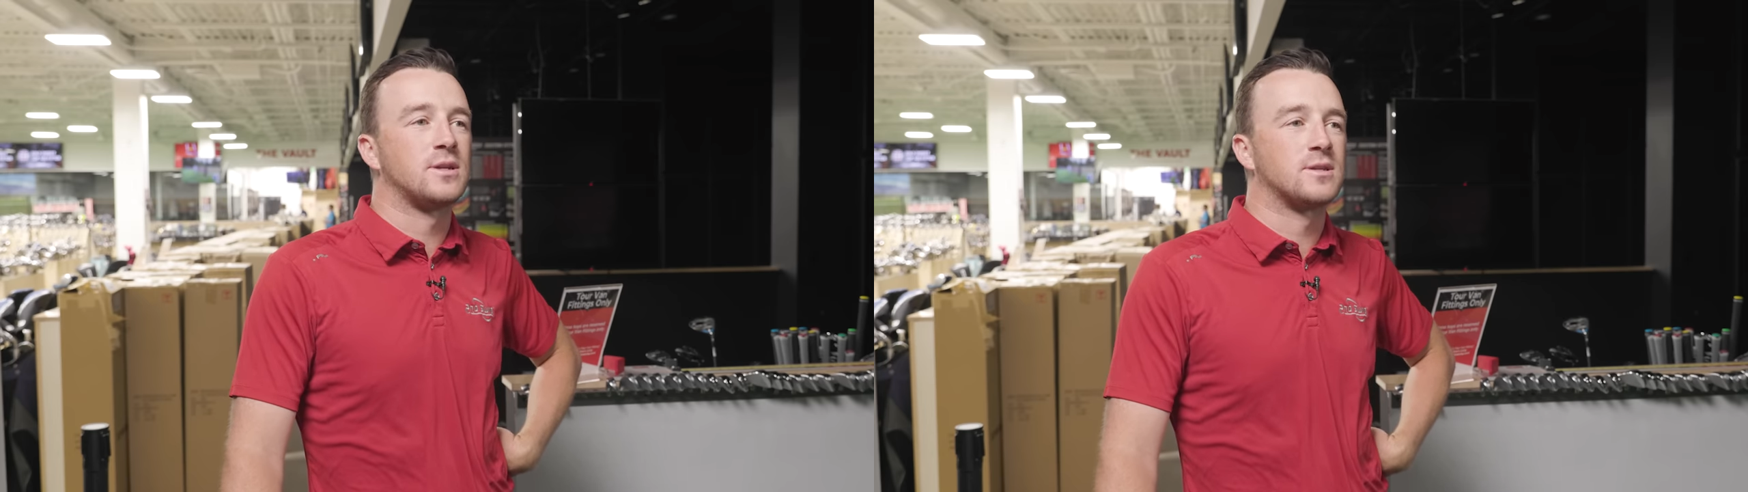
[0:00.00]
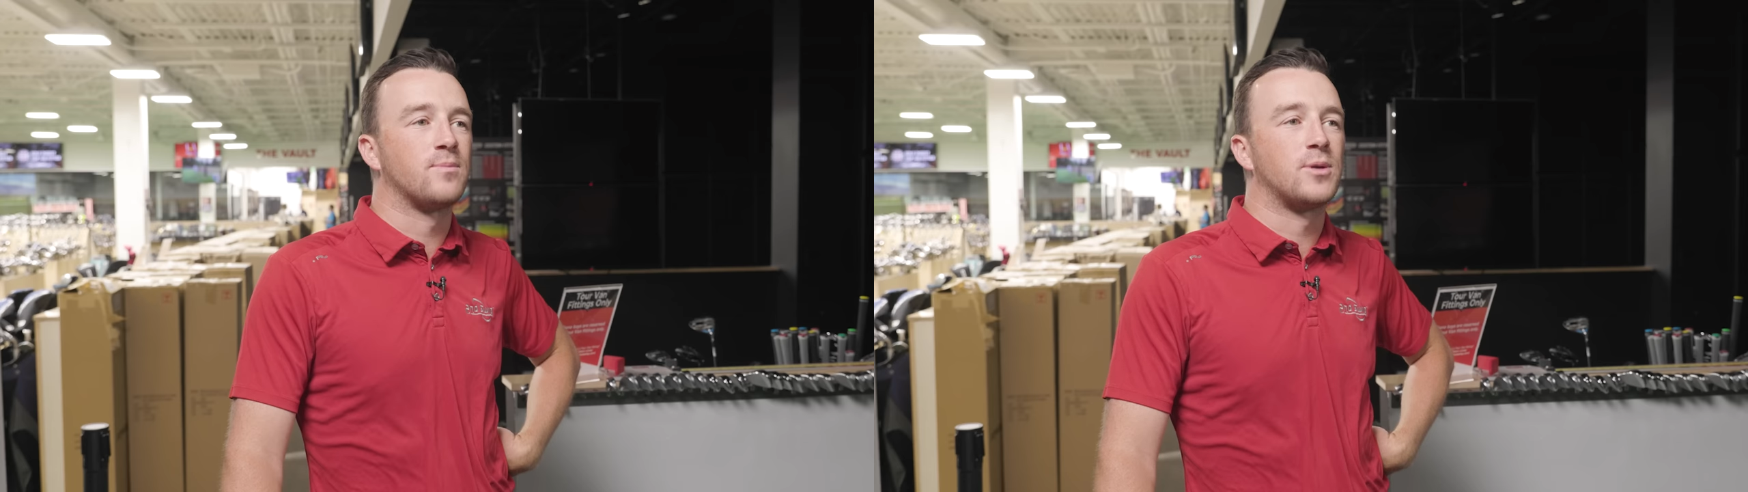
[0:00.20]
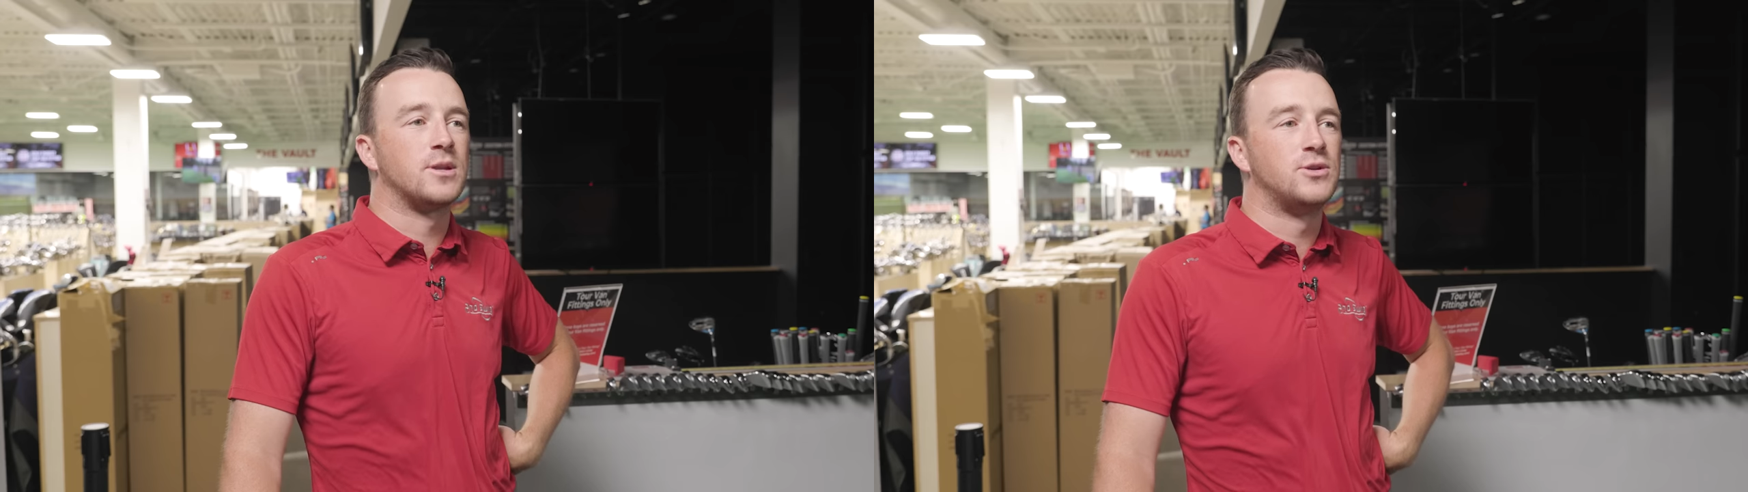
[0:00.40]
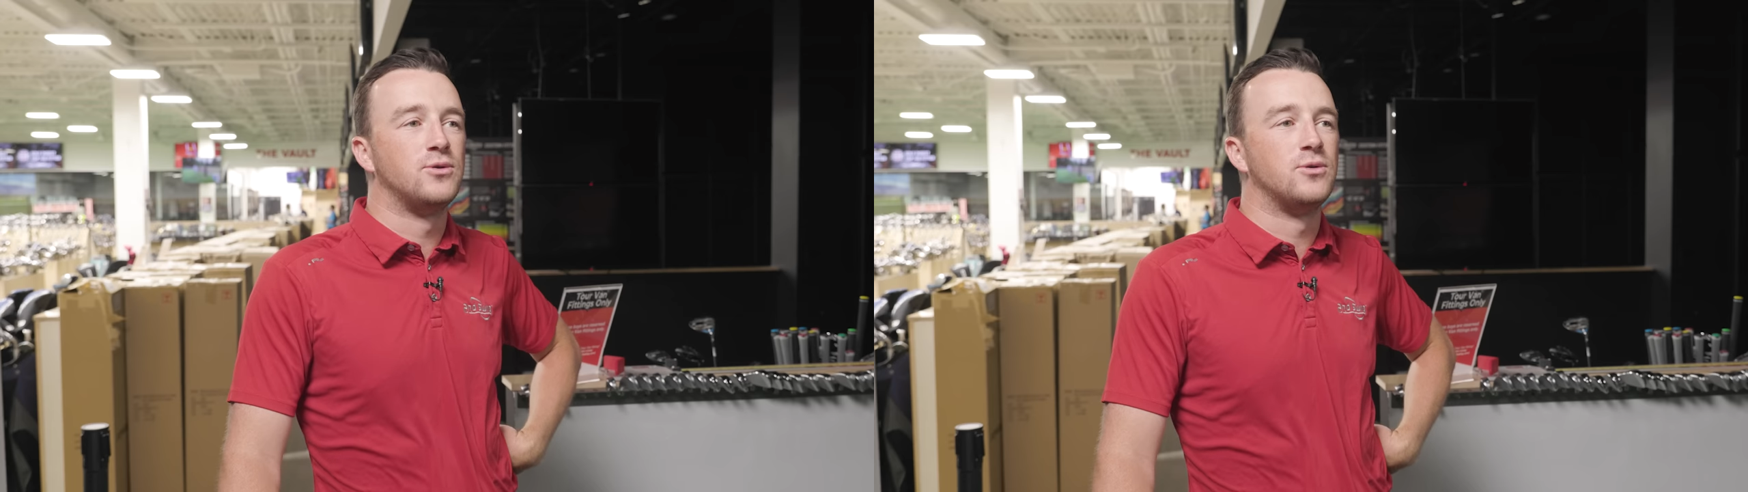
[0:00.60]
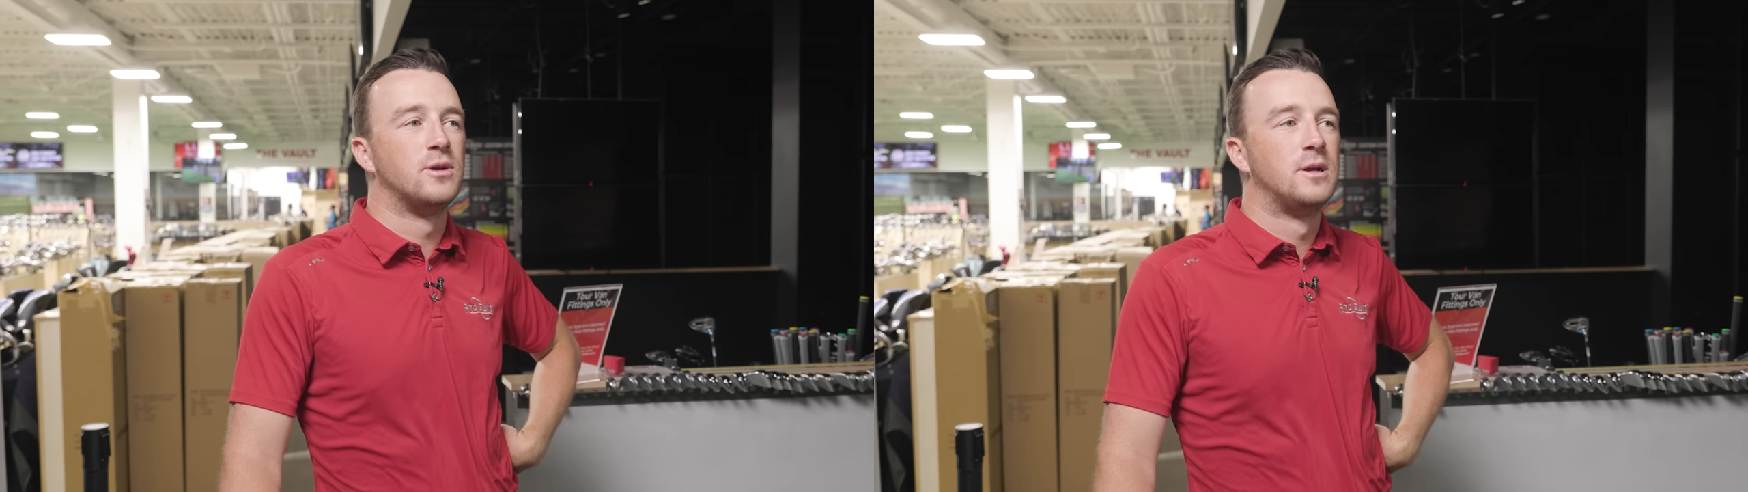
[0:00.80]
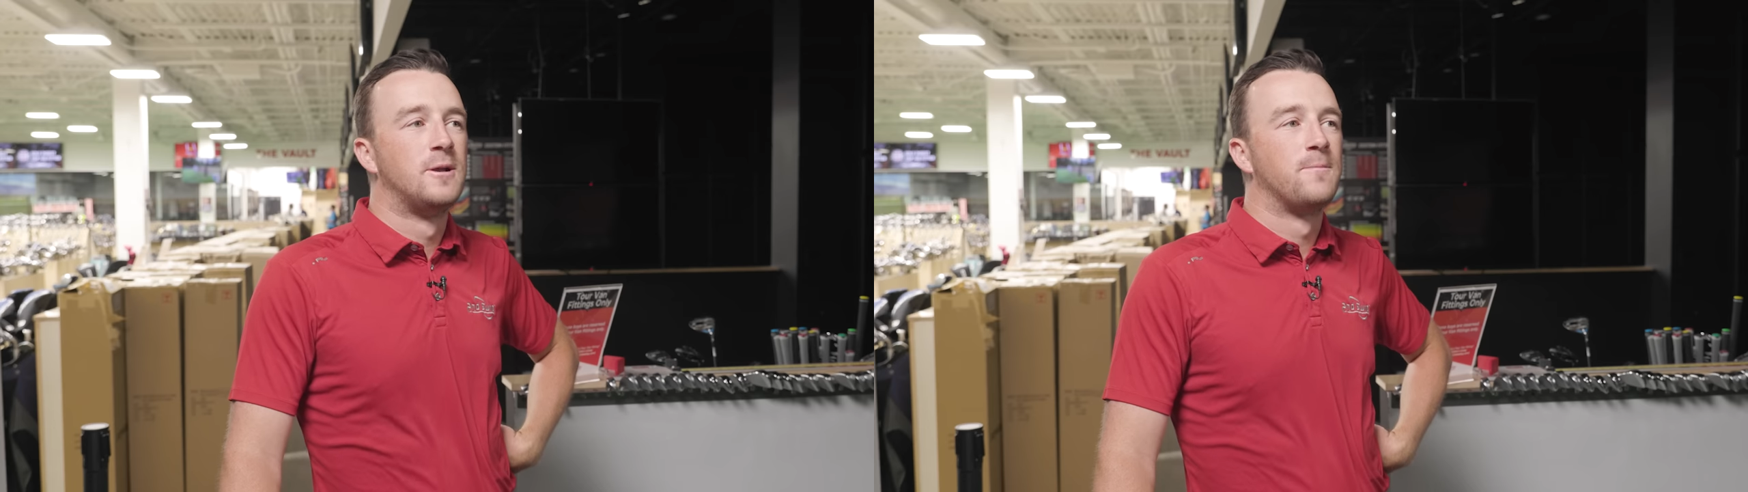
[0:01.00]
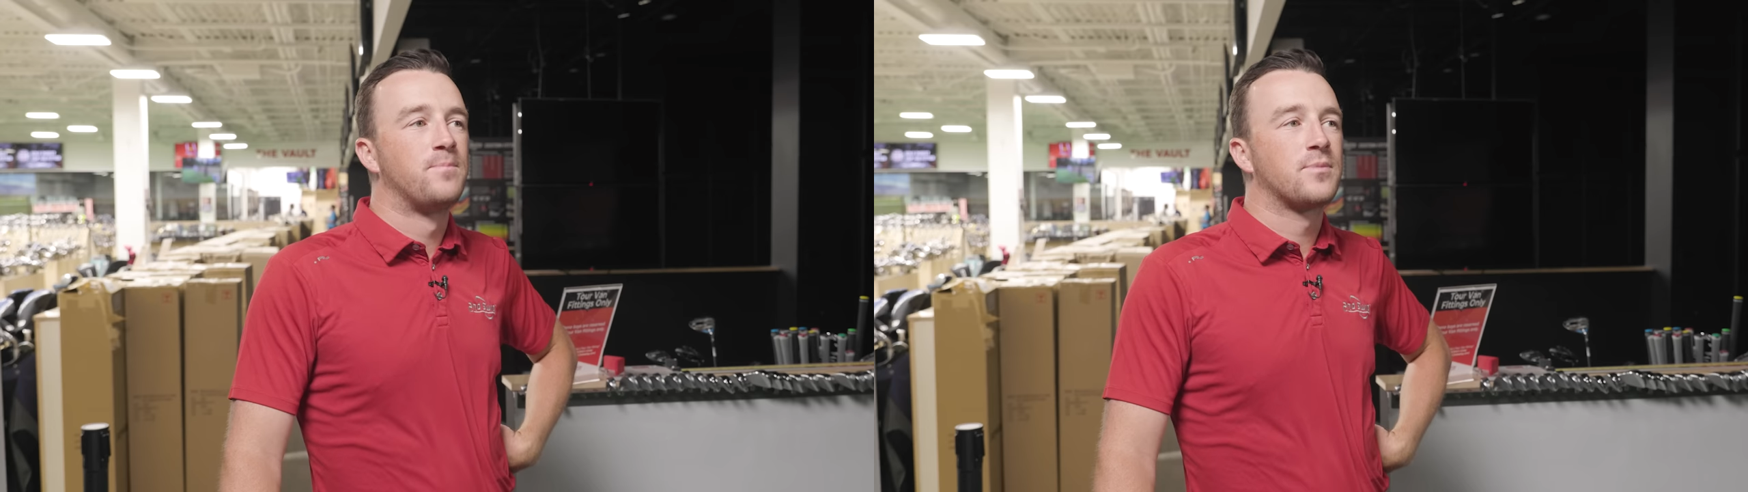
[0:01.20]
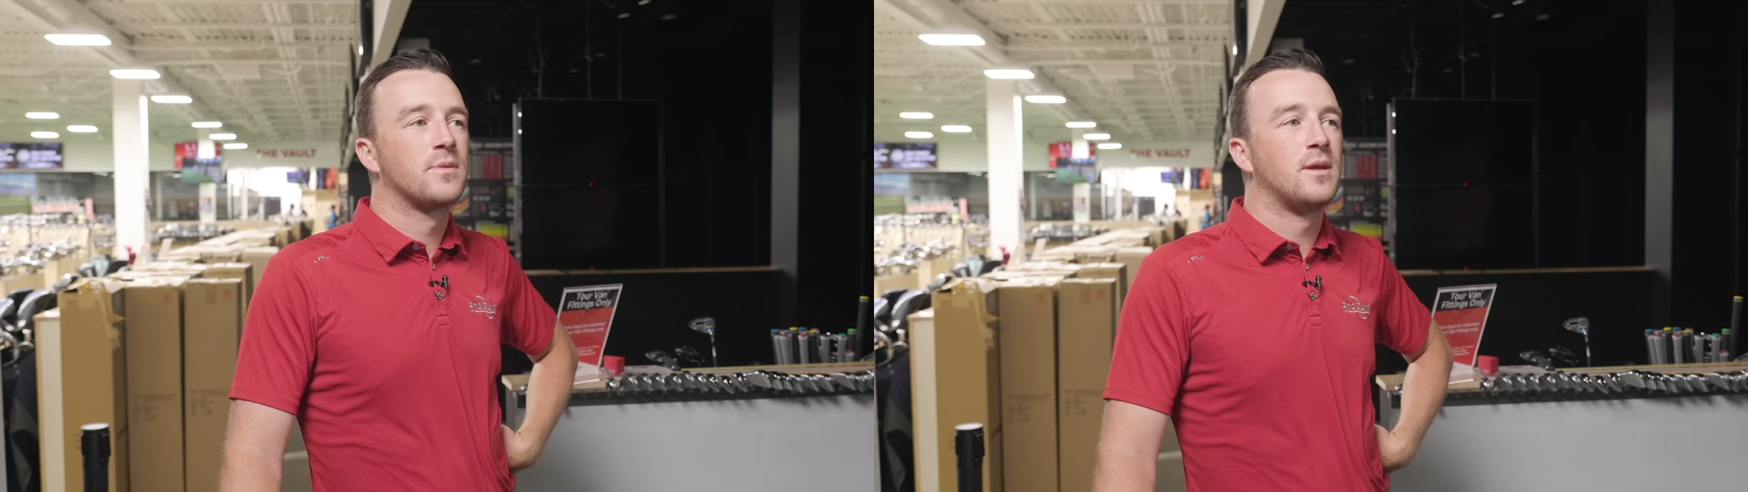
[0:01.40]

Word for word: something to comparable distance.